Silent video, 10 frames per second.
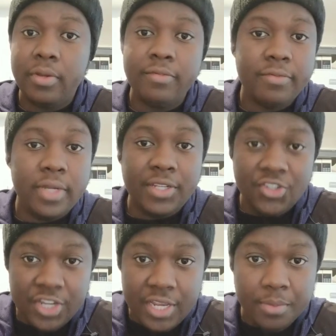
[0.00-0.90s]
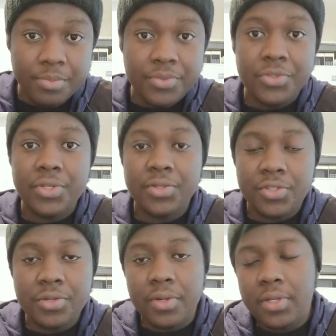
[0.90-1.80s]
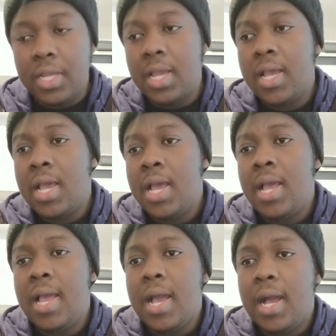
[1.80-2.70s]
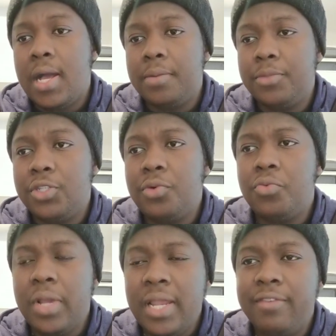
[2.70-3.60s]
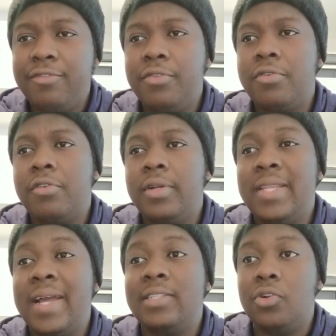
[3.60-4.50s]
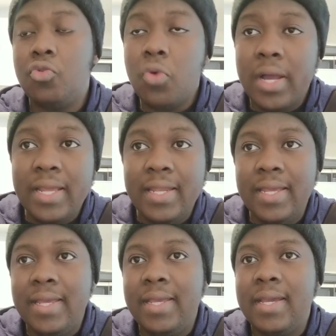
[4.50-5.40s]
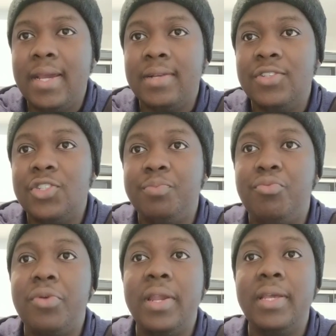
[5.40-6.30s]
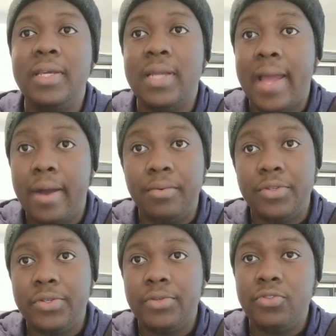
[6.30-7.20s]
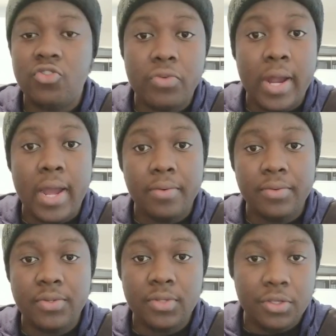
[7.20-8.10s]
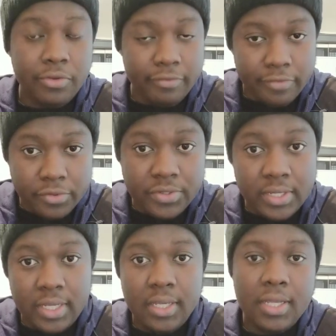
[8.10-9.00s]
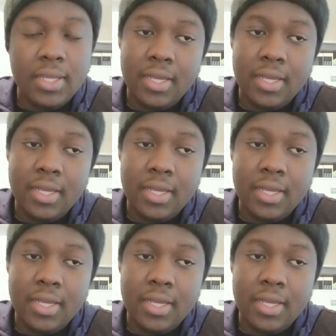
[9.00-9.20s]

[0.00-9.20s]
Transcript: with like gyms and so on. So really for that quality and spreading it out throughout the university,